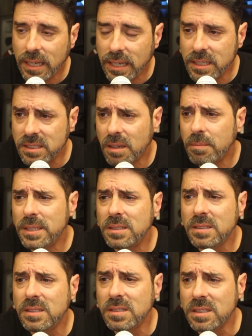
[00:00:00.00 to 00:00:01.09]
And in some
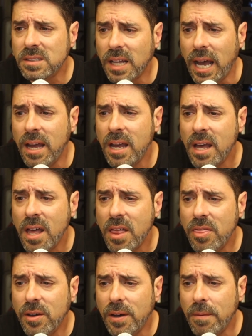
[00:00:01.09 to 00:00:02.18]
instances, it's not.
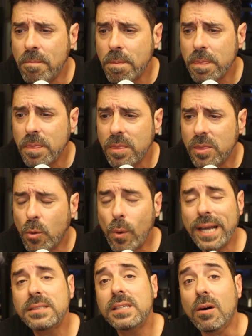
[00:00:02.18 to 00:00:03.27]
The
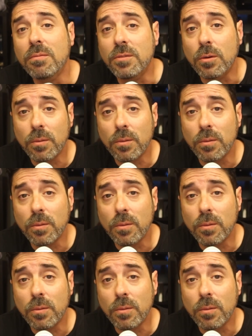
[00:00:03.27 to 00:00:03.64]
way it's helpful,